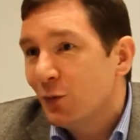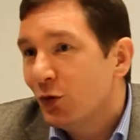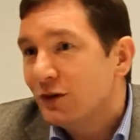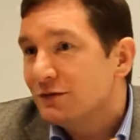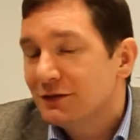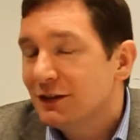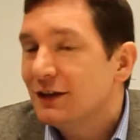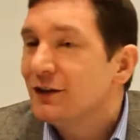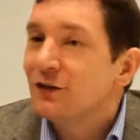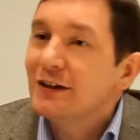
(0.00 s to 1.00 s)
one to
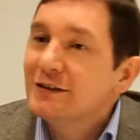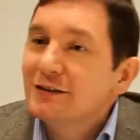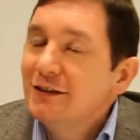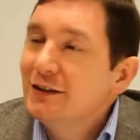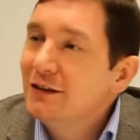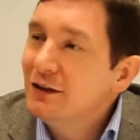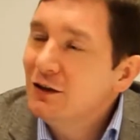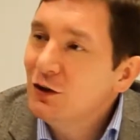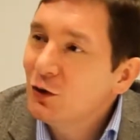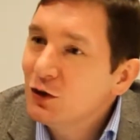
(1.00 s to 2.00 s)
the other, as
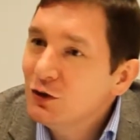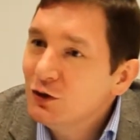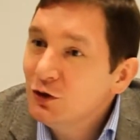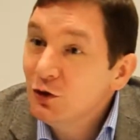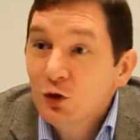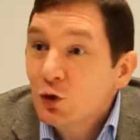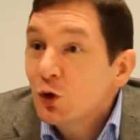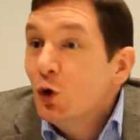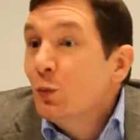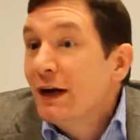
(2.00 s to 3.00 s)
you
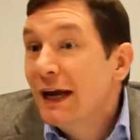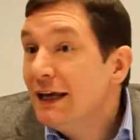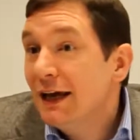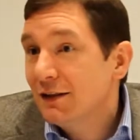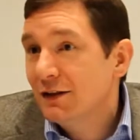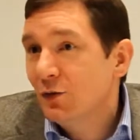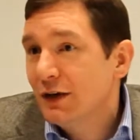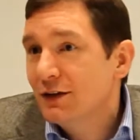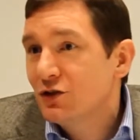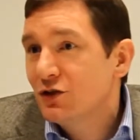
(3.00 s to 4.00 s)
could hope in any healthy
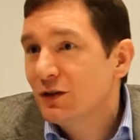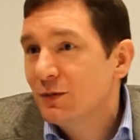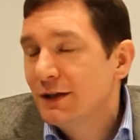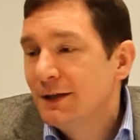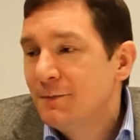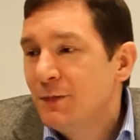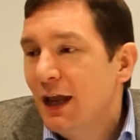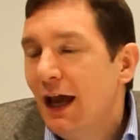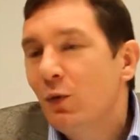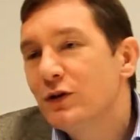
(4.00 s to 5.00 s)
relationship.
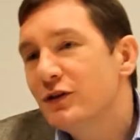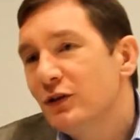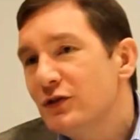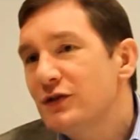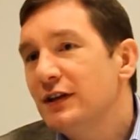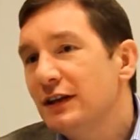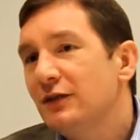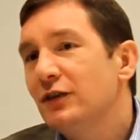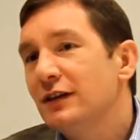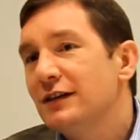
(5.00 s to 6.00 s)
And what's also
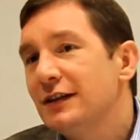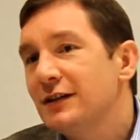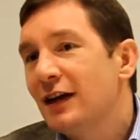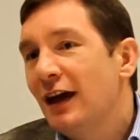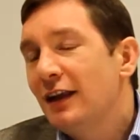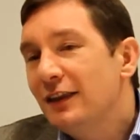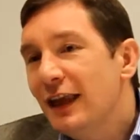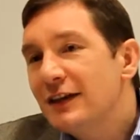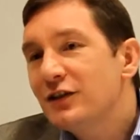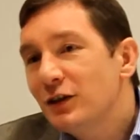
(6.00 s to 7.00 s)
significant is
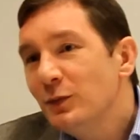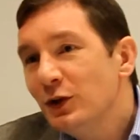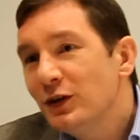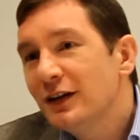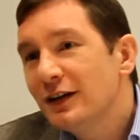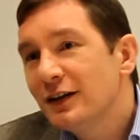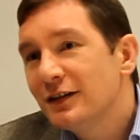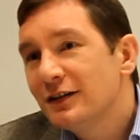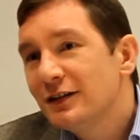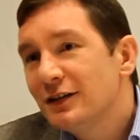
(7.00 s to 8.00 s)
that's a community
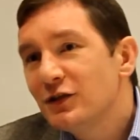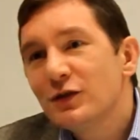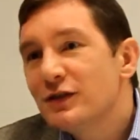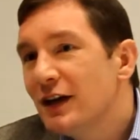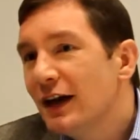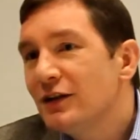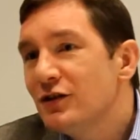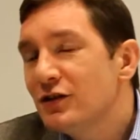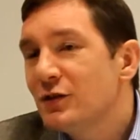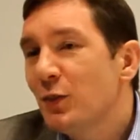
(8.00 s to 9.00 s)
garden. So it's not
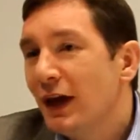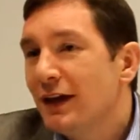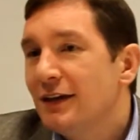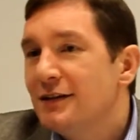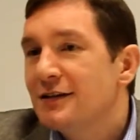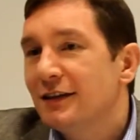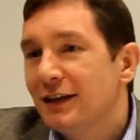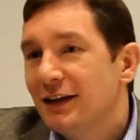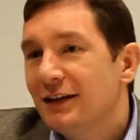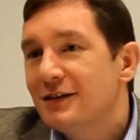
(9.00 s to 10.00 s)
just Peggy's and the
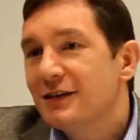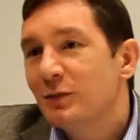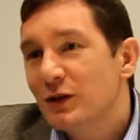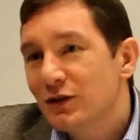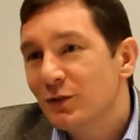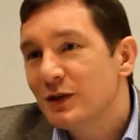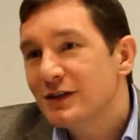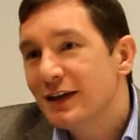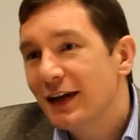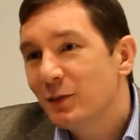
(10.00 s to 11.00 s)
kids and Mr. and
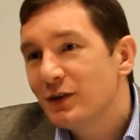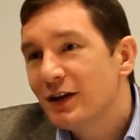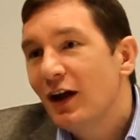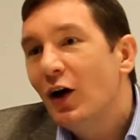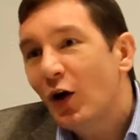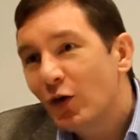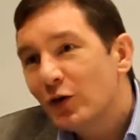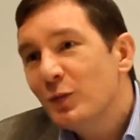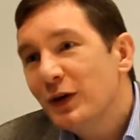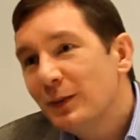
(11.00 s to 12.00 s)
Mrs. Ackman's.
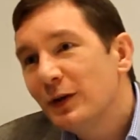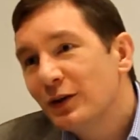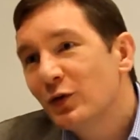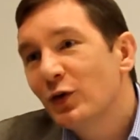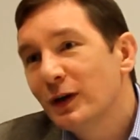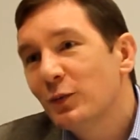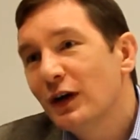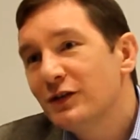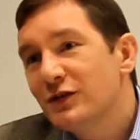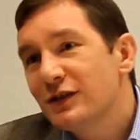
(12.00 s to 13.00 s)
Other people are growing
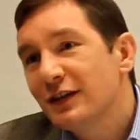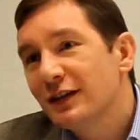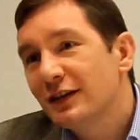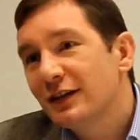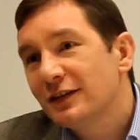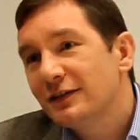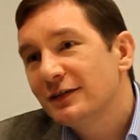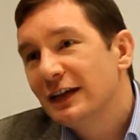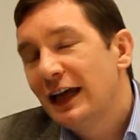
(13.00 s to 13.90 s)
produce in that garden.